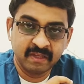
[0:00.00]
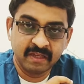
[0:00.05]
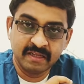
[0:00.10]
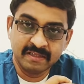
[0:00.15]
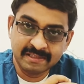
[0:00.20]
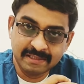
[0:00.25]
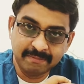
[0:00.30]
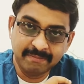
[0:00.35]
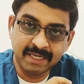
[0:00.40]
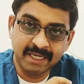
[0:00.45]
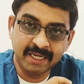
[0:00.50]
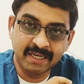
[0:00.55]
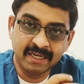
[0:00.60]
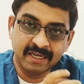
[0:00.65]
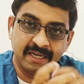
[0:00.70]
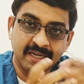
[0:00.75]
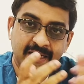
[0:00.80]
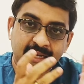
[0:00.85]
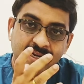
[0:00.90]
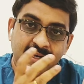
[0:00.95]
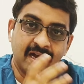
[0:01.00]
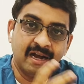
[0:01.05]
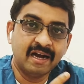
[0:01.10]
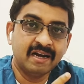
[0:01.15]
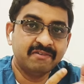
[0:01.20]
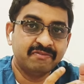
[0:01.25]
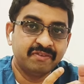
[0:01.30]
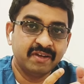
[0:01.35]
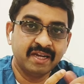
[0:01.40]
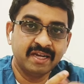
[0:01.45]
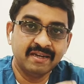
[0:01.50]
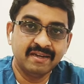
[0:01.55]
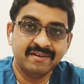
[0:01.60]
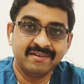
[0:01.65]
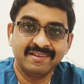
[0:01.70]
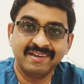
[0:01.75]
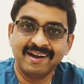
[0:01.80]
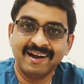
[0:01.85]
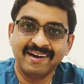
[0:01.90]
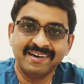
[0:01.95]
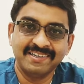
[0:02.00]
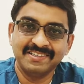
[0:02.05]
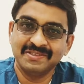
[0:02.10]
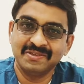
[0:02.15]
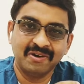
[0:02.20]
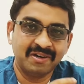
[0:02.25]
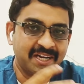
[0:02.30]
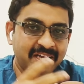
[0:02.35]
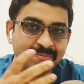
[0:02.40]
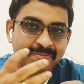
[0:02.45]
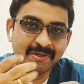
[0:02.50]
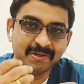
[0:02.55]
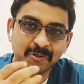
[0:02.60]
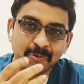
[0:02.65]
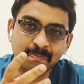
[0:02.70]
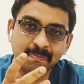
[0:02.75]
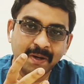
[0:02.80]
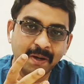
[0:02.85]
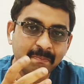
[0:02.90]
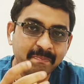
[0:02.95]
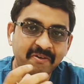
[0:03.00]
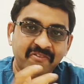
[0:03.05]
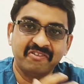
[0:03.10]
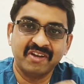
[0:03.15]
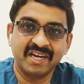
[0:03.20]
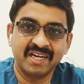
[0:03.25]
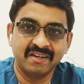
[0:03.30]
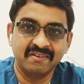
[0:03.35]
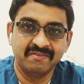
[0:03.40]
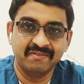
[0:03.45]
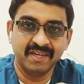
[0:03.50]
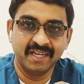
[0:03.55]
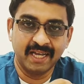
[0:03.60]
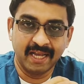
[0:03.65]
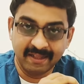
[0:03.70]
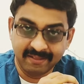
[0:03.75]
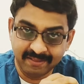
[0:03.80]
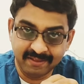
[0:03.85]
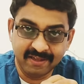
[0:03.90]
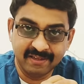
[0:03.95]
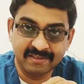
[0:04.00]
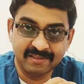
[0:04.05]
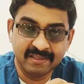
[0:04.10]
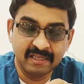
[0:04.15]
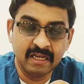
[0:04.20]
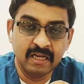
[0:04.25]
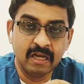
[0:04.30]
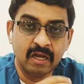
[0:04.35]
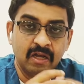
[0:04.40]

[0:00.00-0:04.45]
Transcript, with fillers: Similarly, in heart failure, the heart is not able to pump effectively and thus